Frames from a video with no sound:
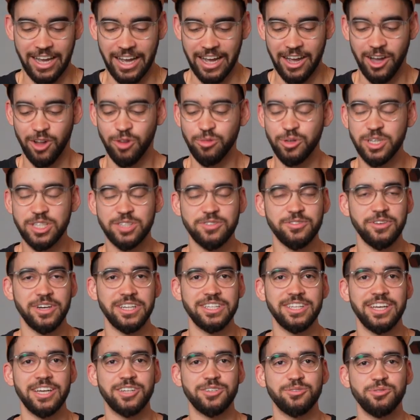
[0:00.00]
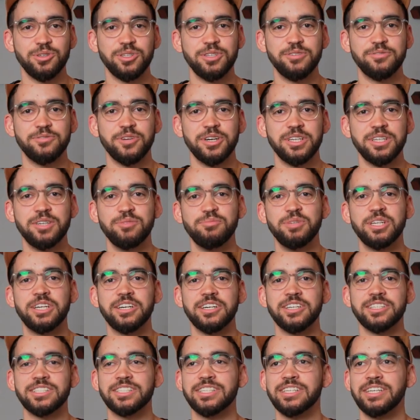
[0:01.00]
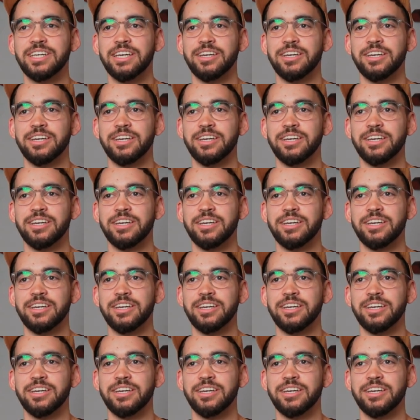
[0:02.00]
I always find that really funny because